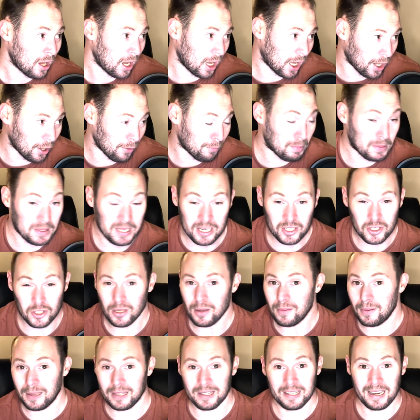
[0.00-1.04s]
of
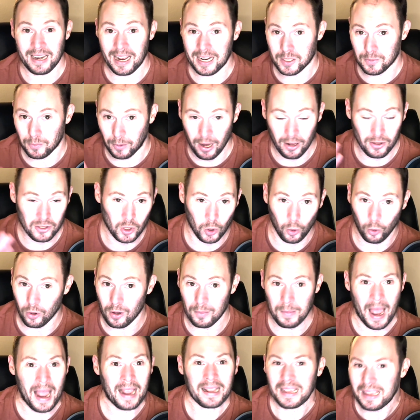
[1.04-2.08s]
potentially being the next Browns
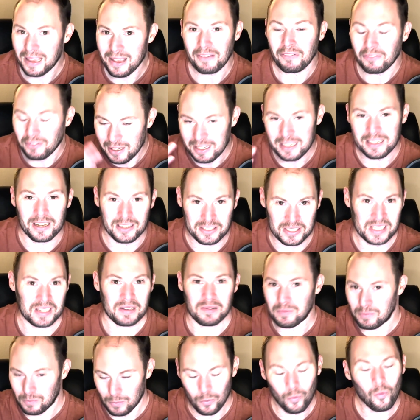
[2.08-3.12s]
quarterback if he
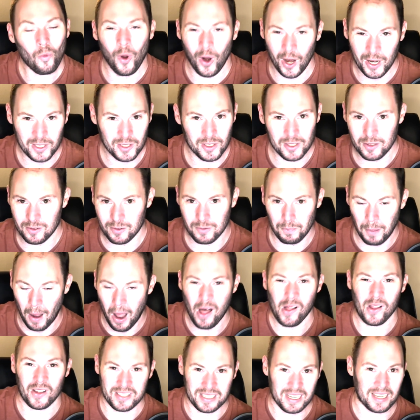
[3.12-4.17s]
doesn't want
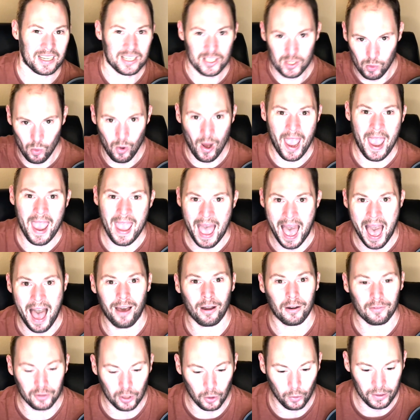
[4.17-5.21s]
politic his way
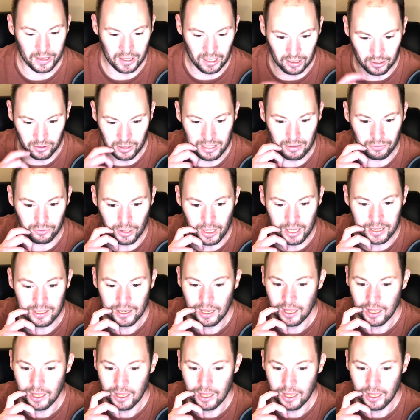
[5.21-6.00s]
out of going to Cleveland.